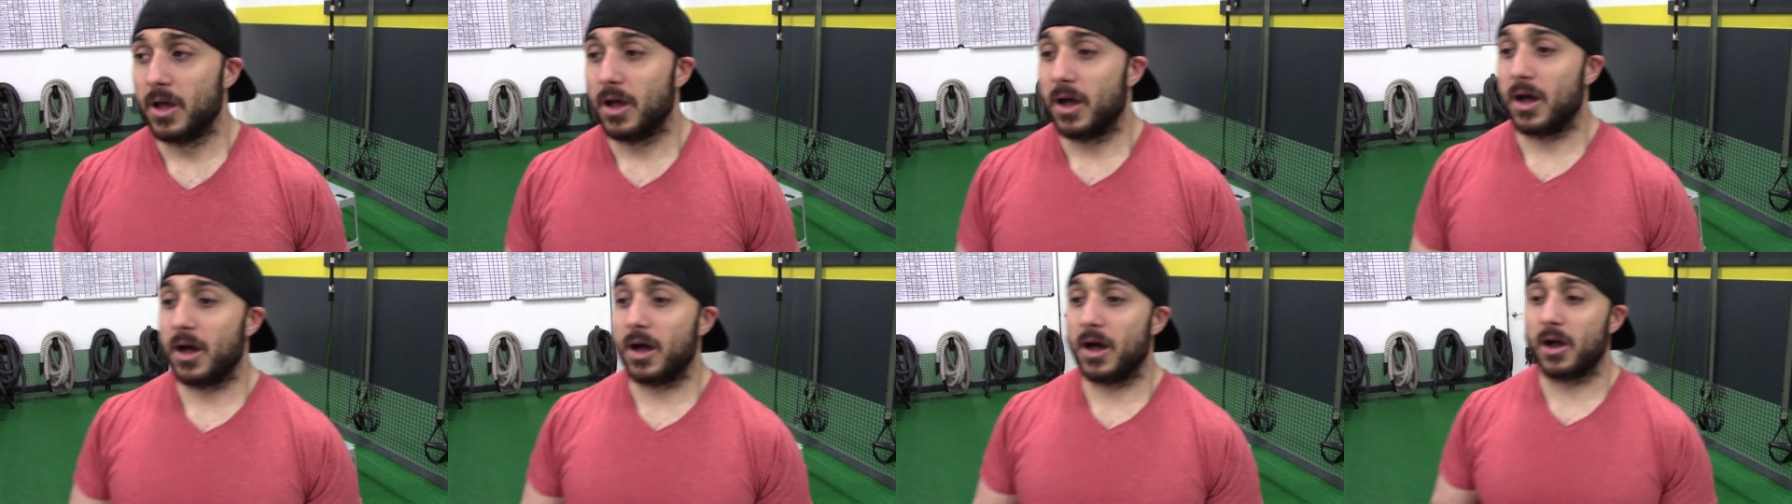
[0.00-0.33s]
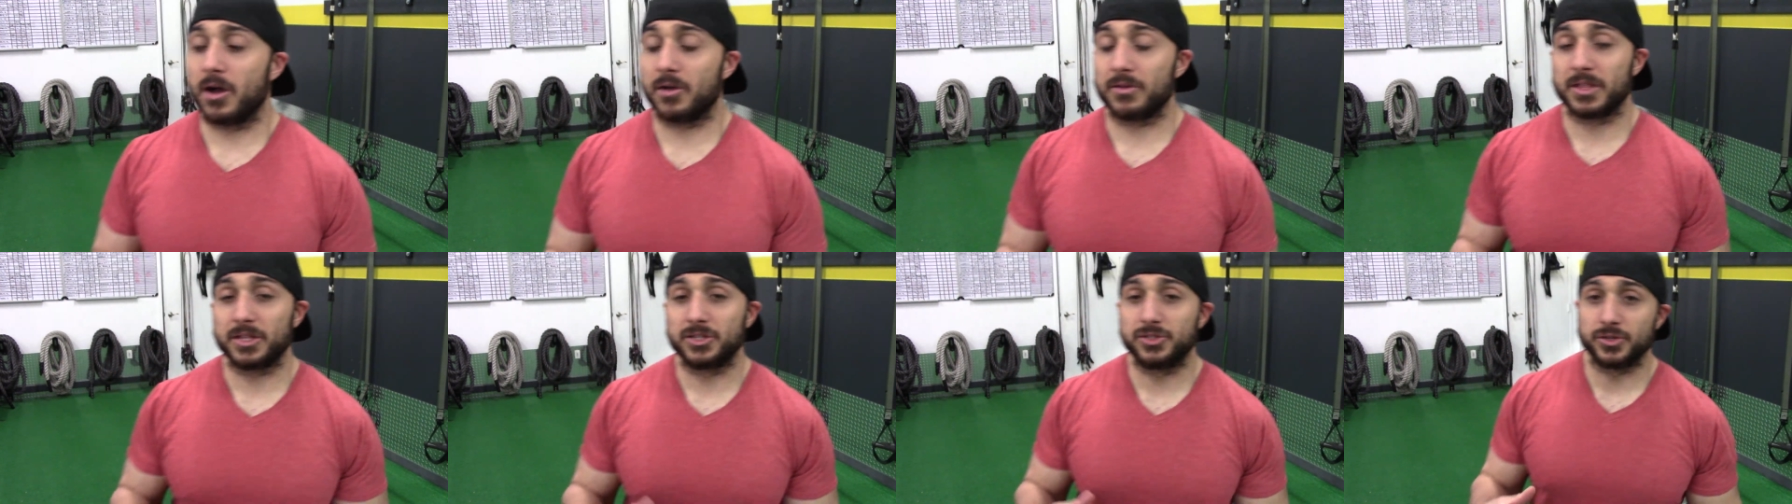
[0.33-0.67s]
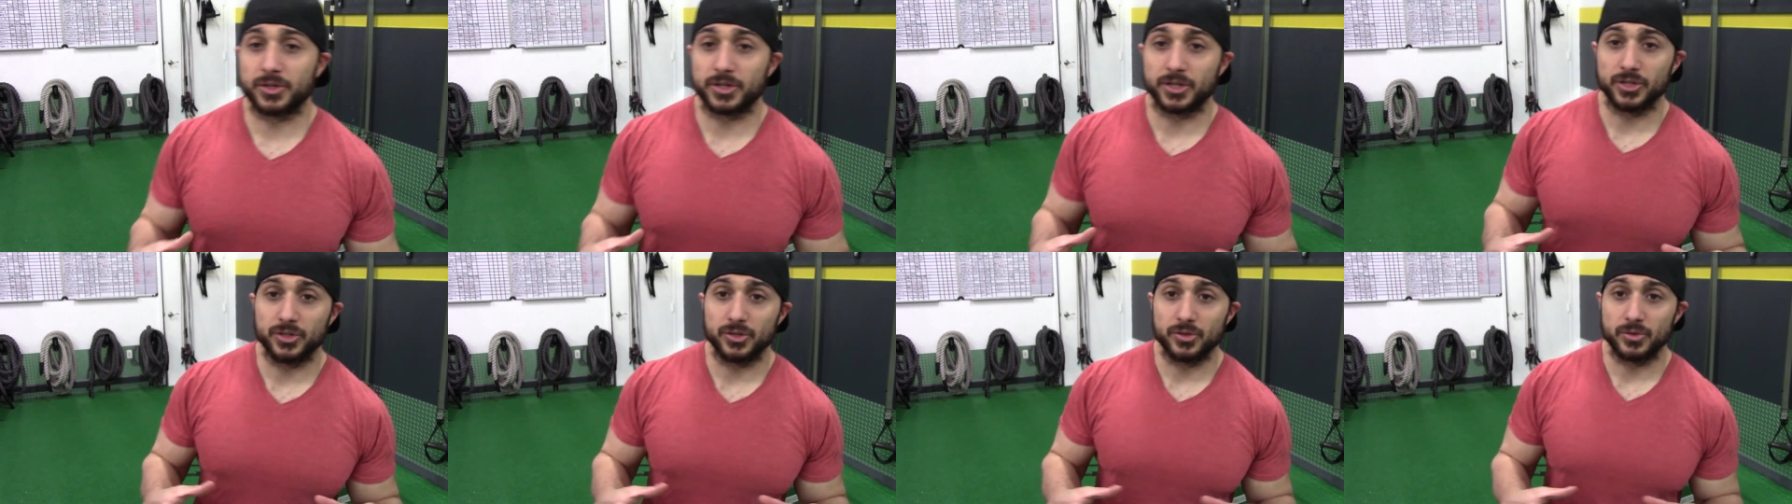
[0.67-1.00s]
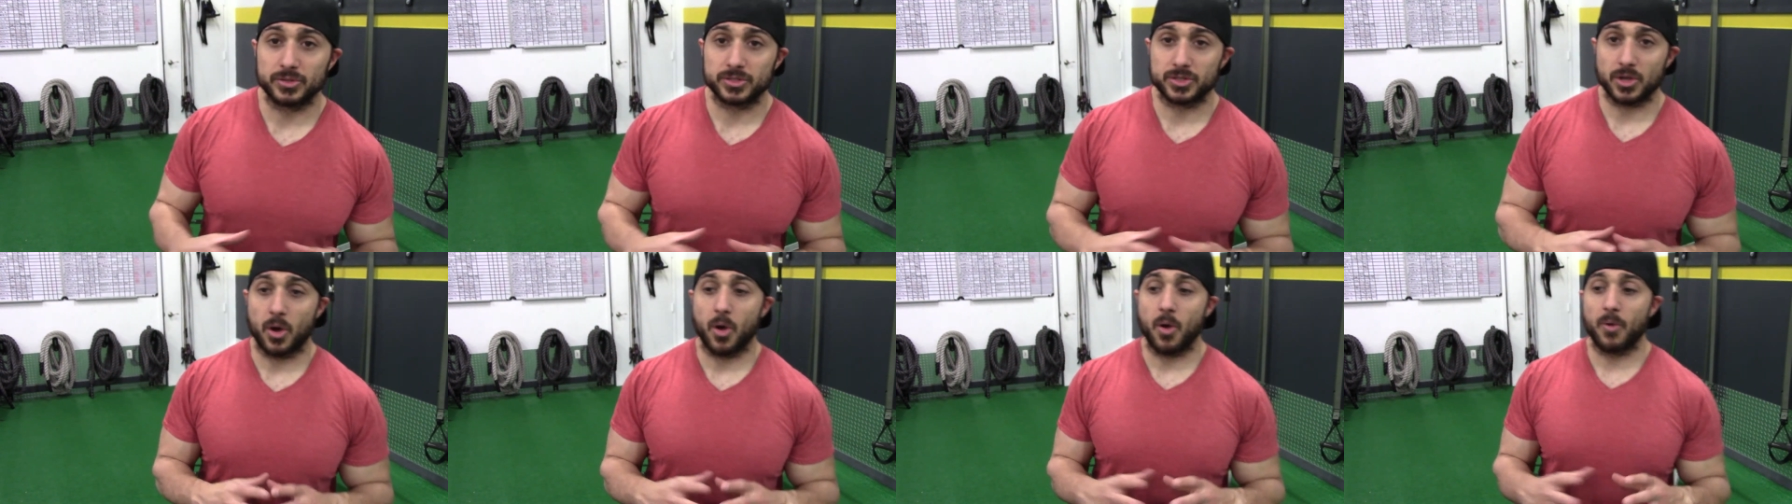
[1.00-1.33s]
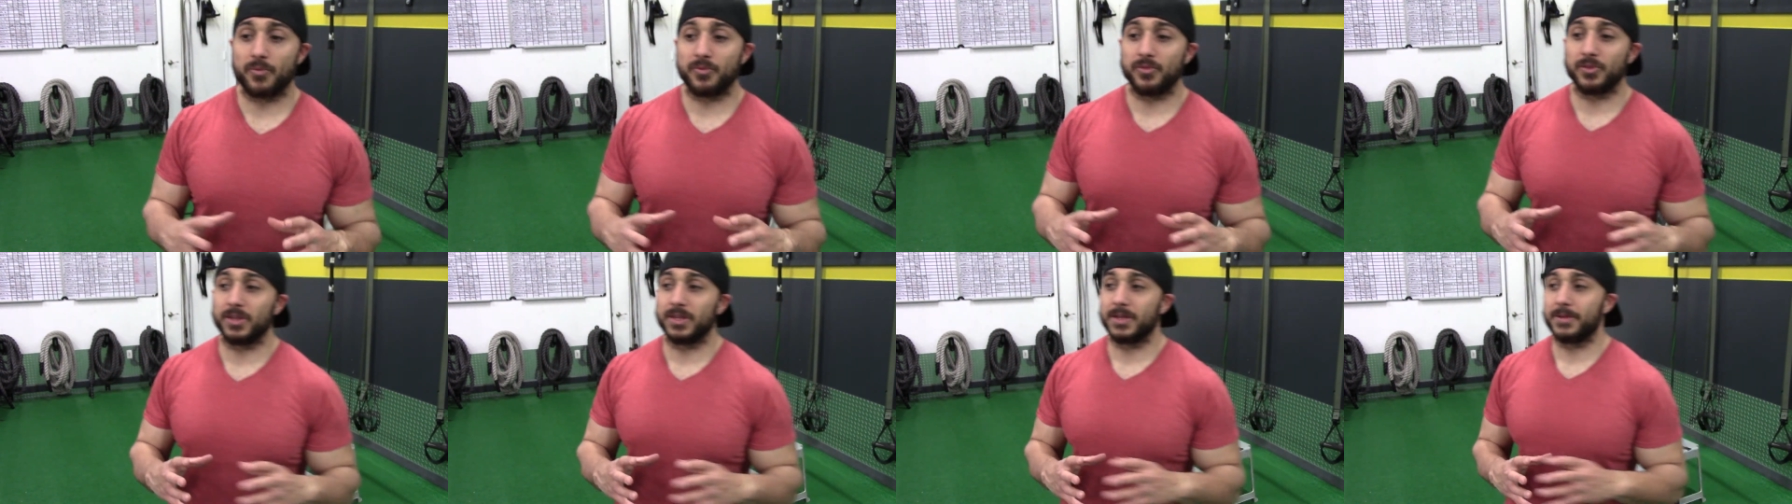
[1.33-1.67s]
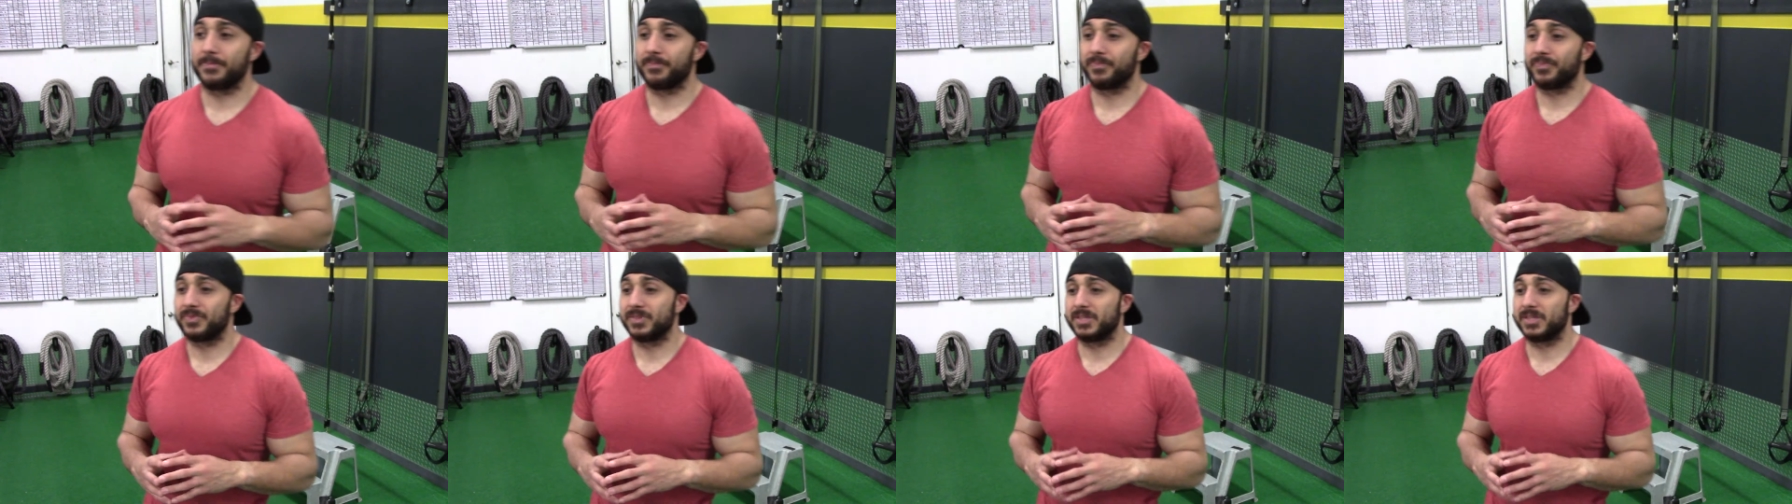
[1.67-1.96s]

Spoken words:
or that you can use to hopefully